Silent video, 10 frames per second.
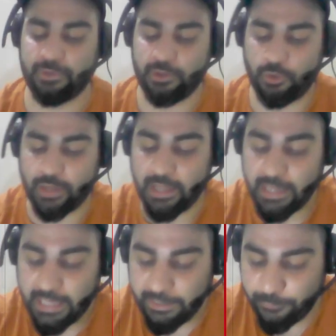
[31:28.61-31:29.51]
Okay,
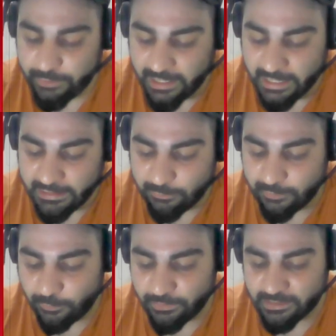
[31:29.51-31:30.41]
if you take interval
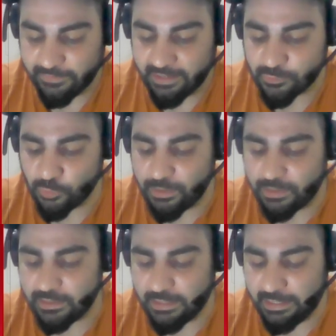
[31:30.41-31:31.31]
from this, if I zoom it
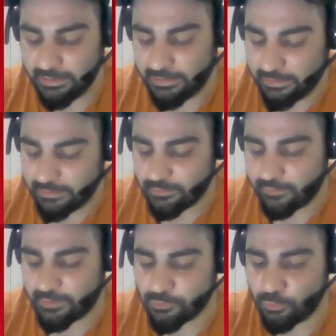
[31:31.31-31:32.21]
in, if
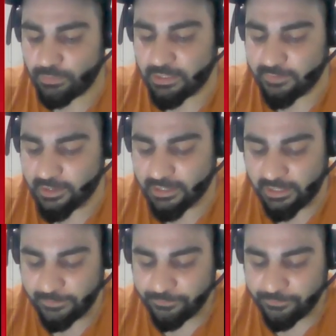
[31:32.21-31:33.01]
I zoom this function in,